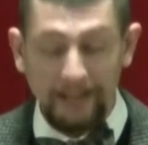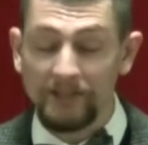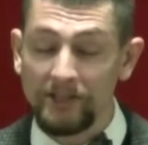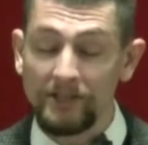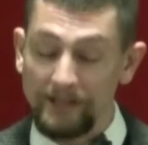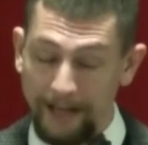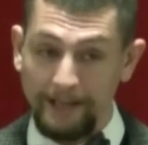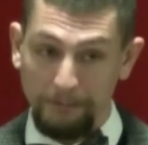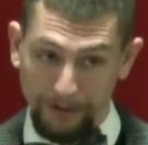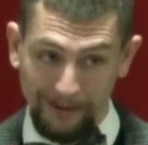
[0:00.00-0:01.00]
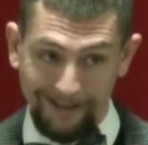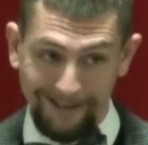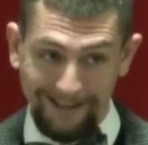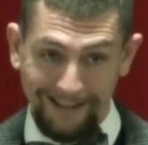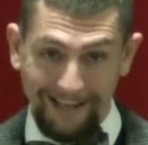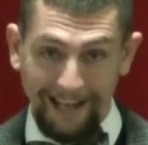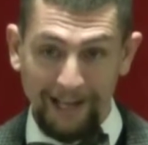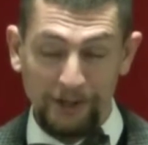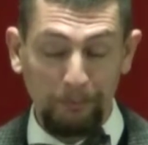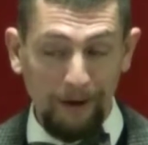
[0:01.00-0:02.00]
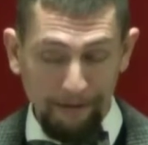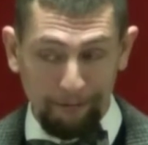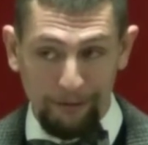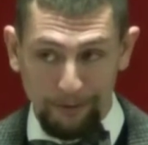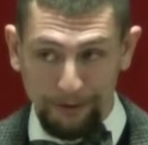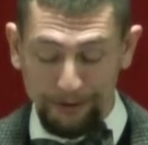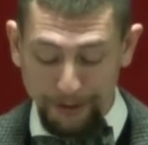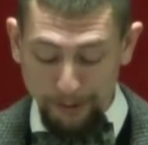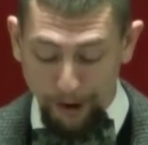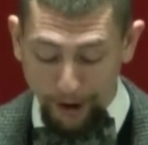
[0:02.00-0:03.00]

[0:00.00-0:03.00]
and sustainable is preferable to